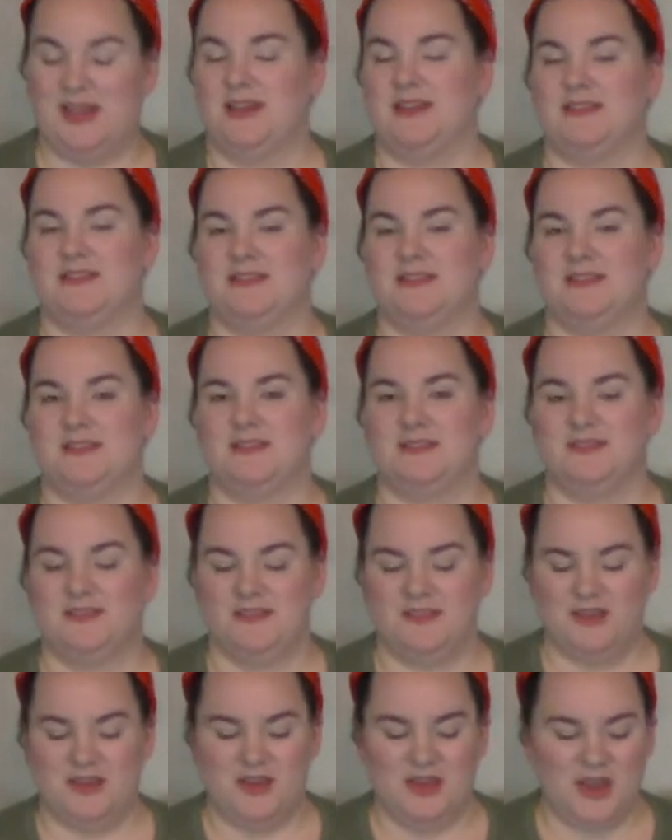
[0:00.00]
That is
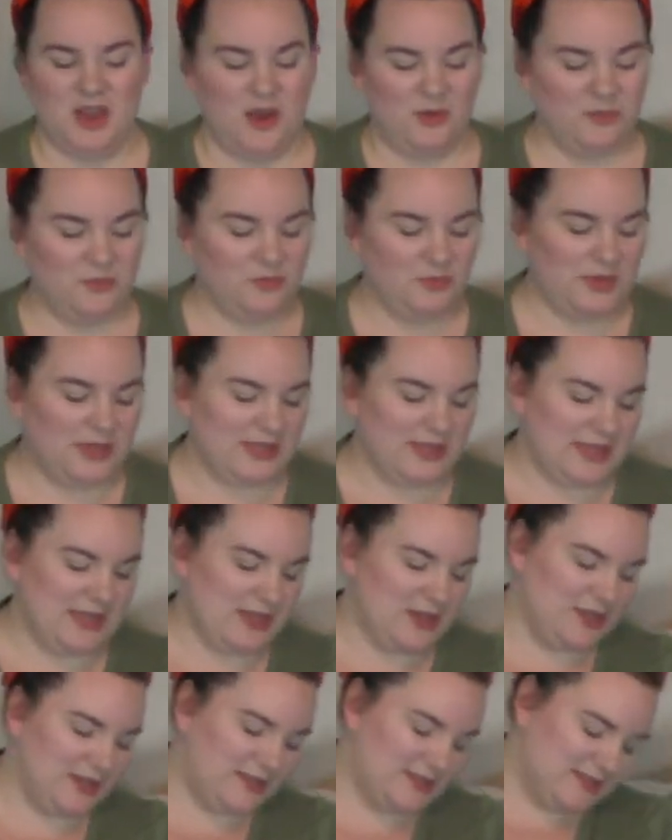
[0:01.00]
a really
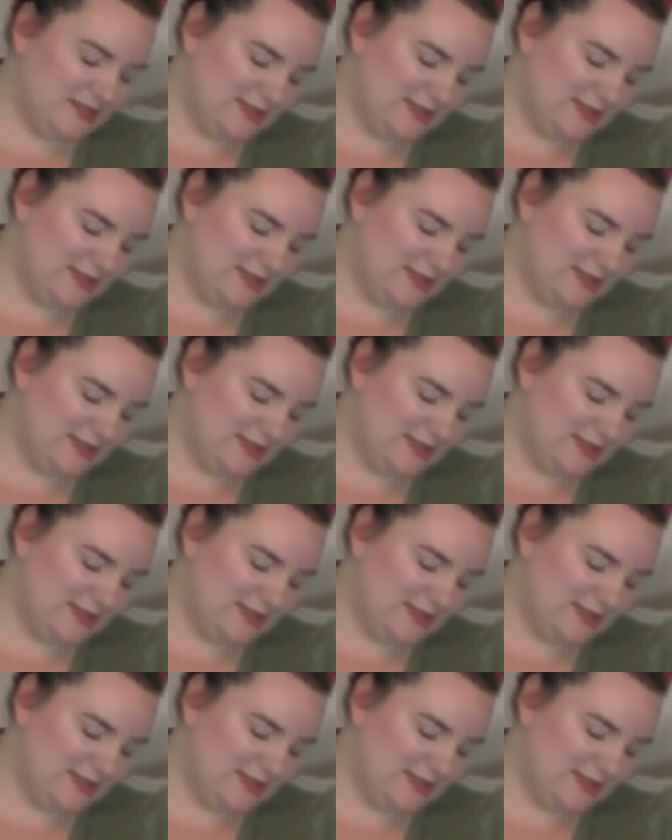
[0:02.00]
good